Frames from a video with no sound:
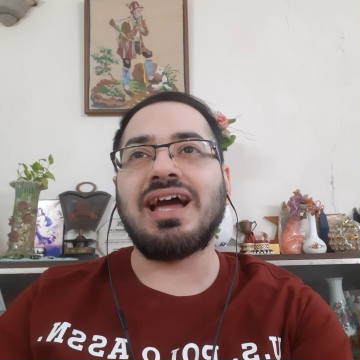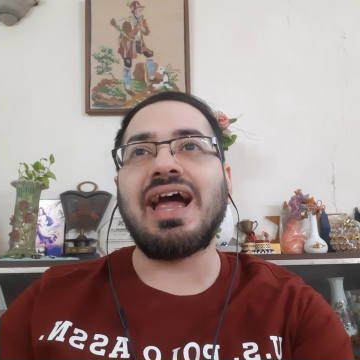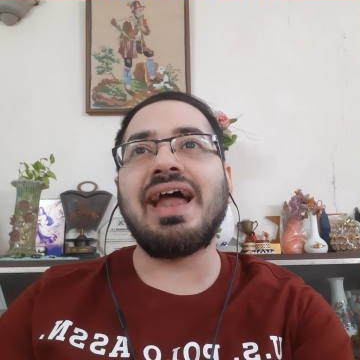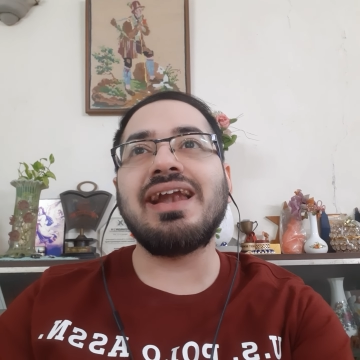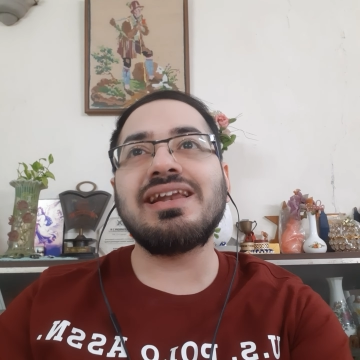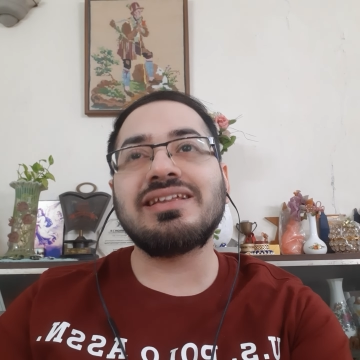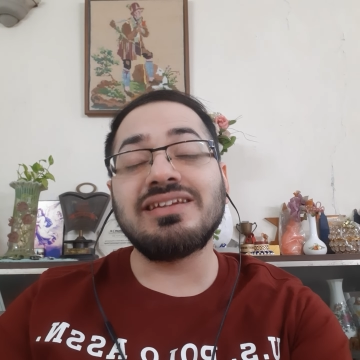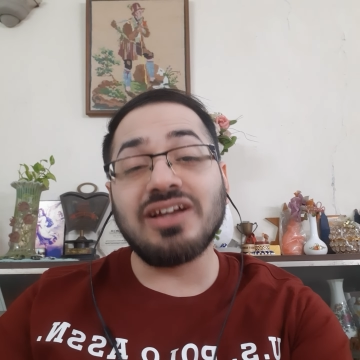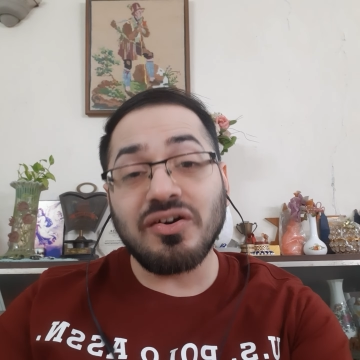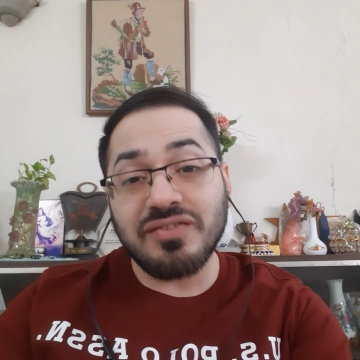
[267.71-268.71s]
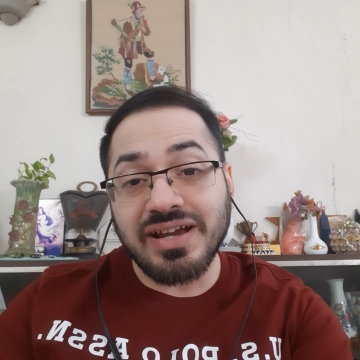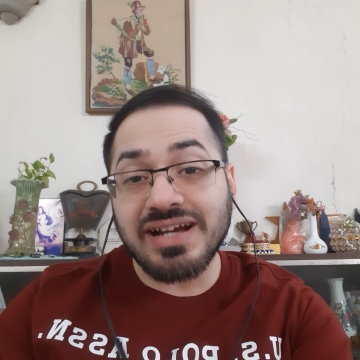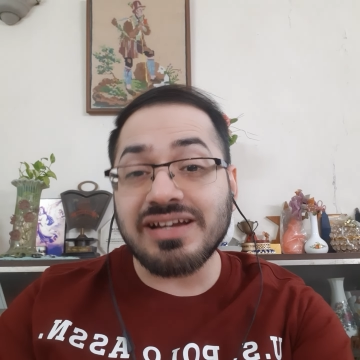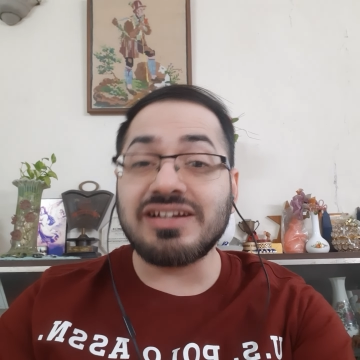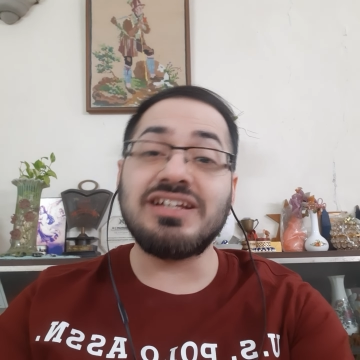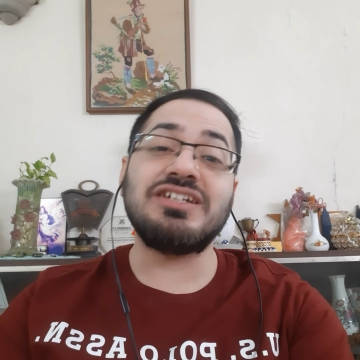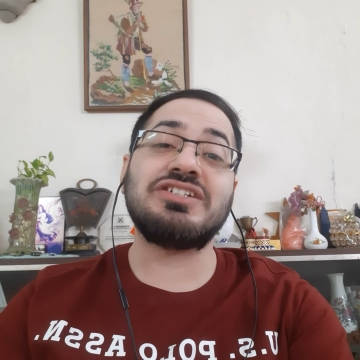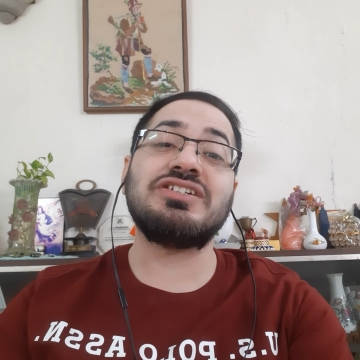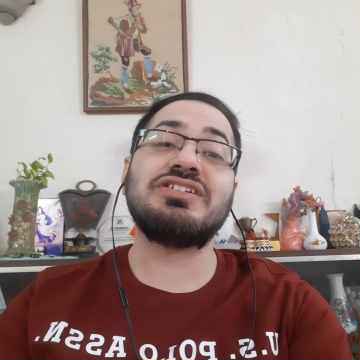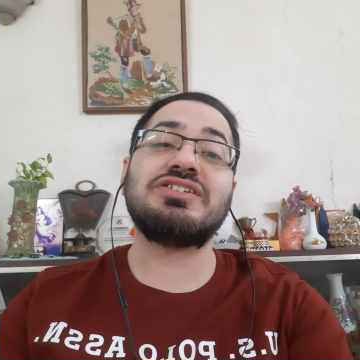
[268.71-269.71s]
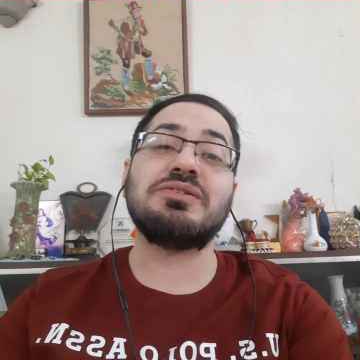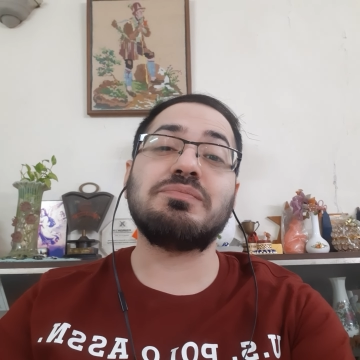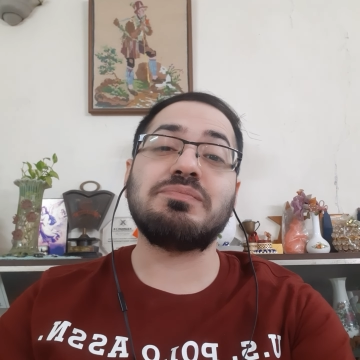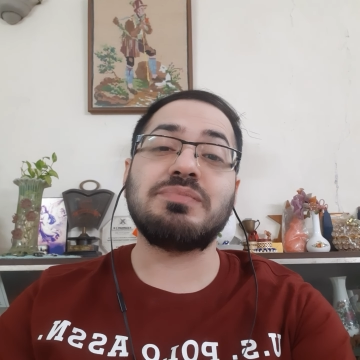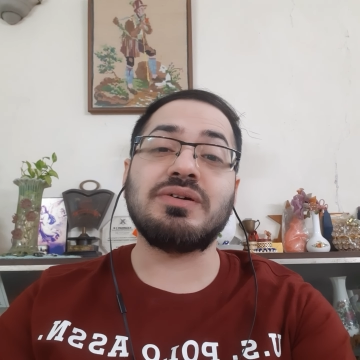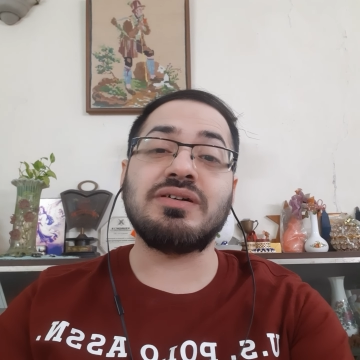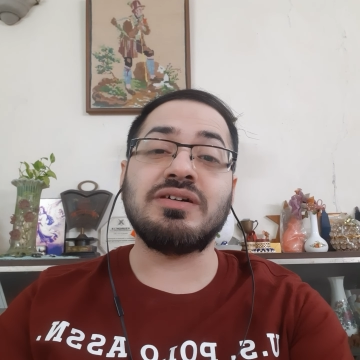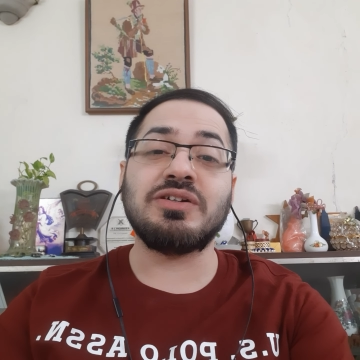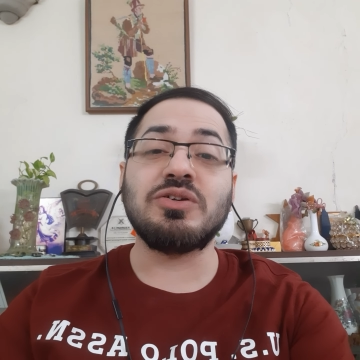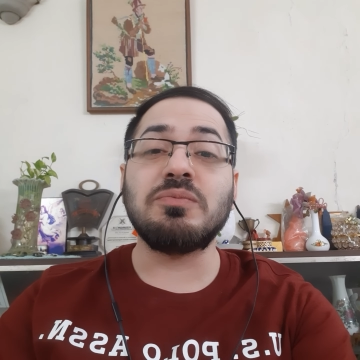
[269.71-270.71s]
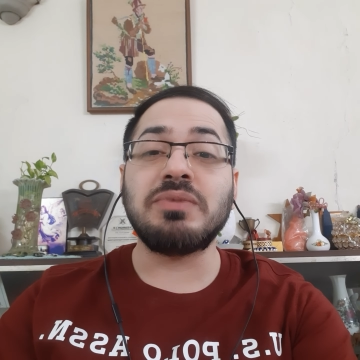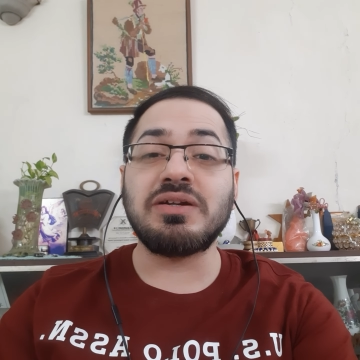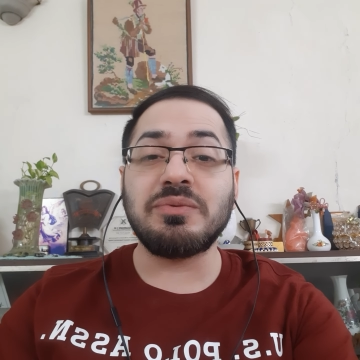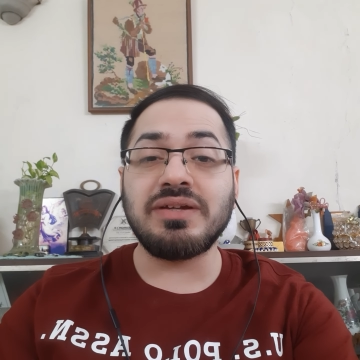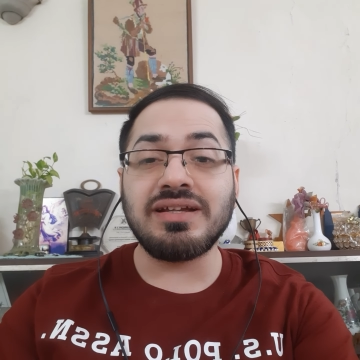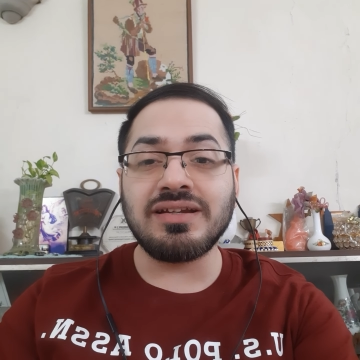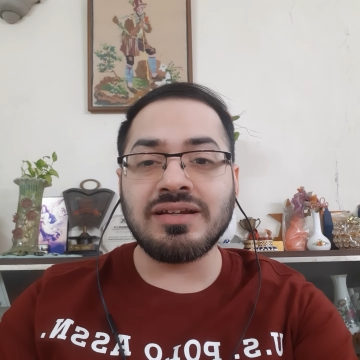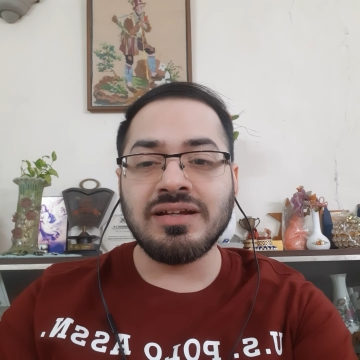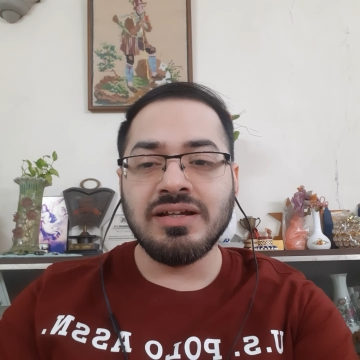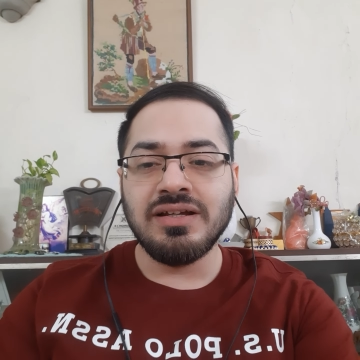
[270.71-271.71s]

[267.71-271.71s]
And the love-hate relationship, you know, between